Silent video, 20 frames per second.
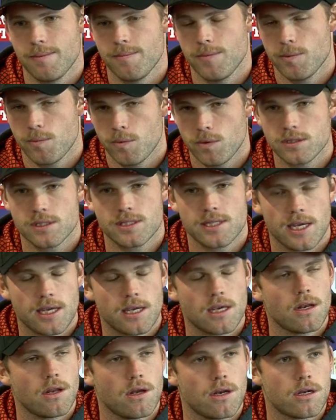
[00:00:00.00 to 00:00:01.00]
the boys are
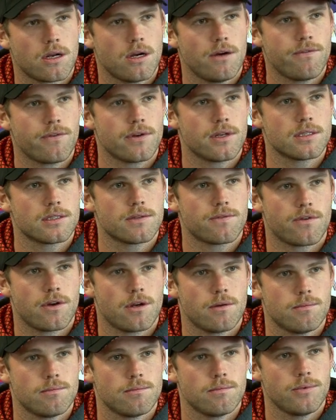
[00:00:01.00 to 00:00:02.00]
taking a lot of confidence
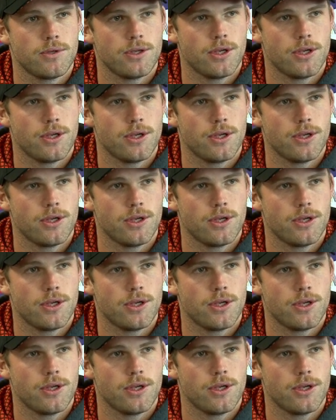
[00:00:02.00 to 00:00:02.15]
from